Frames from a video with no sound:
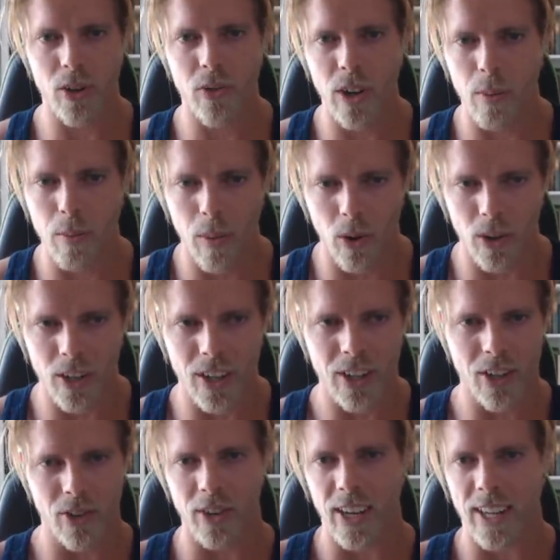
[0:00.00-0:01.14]
You feel
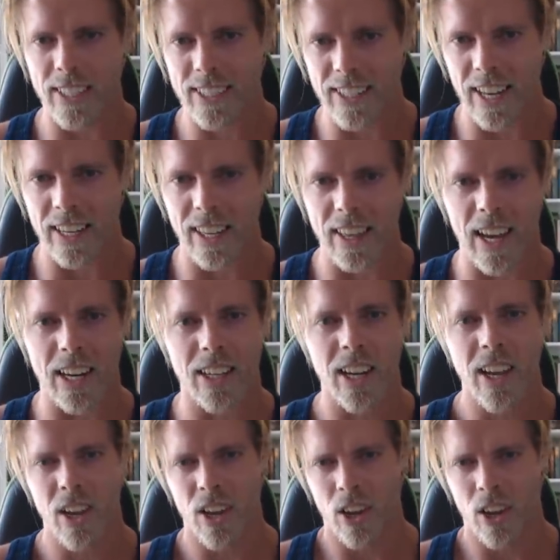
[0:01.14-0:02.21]
mugged to the extent that